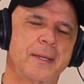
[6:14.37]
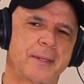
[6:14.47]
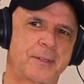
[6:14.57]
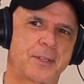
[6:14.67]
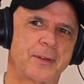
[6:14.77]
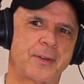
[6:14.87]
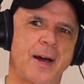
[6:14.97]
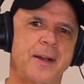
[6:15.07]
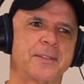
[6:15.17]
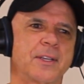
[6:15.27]
consider
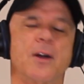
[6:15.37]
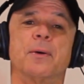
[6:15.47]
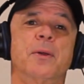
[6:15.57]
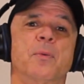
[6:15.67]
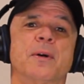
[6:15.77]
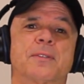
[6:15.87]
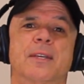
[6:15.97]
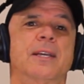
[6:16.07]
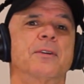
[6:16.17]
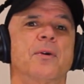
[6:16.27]
God as a goal, he wants
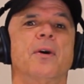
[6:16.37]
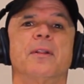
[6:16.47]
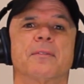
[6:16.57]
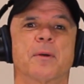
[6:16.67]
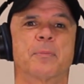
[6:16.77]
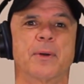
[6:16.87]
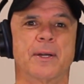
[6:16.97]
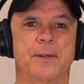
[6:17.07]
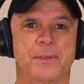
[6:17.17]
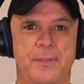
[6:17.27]
to hear all of our
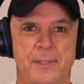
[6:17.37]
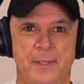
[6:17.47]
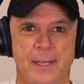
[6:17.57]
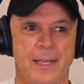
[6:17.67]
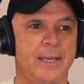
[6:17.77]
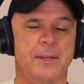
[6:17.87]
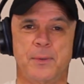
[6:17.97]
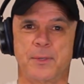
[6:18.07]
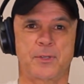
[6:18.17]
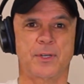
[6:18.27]
prayers. He
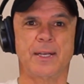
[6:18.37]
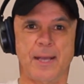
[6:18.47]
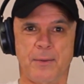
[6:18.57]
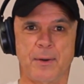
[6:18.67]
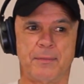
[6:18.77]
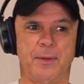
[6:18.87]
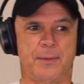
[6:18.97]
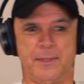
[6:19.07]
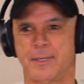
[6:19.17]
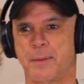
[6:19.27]
or she, however you
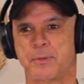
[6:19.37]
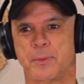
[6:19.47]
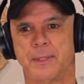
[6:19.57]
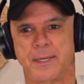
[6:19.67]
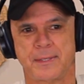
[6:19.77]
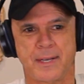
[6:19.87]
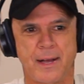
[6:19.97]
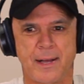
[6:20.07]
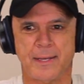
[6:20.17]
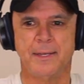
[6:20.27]
conceptualize
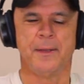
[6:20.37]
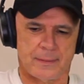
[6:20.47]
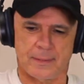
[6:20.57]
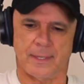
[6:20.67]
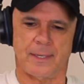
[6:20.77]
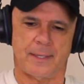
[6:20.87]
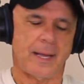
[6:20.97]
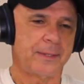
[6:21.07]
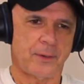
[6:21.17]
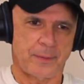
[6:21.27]
God.
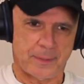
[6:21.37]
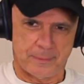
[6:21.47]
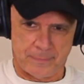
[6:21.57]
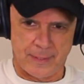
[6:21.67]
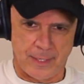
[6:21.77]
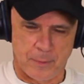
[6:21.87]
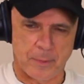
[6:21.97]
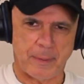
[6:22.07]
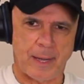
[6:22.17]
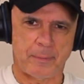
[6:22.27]
I know the
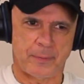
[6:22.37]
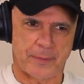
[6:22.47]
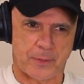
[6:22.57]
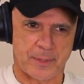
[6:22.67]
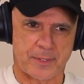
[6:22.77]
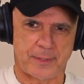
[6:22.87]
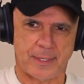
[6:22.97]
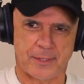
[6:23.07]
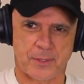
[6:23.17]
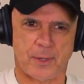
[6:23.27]
Hebrew Bible and the Christian
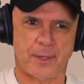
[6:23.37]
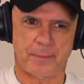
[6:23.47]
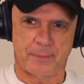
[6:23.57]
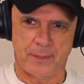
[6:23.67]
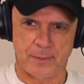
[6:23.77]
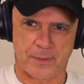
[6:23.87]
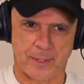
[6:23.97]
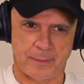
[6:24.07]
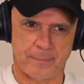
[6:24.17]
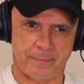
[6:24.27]
texts all use
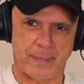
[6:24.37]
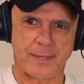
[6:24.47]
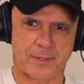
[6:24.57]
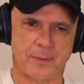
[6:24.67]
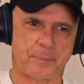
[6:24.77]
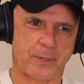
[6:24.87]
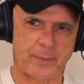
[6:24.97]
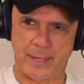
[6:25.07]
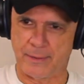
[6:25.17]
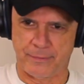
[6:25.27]
the masculine
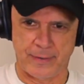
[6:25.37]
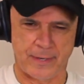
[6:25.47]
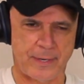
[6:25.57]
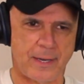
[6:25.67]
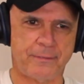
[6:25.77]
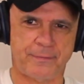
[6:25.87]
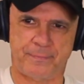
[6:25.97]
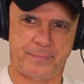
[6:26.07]
pronoun. Fair enough.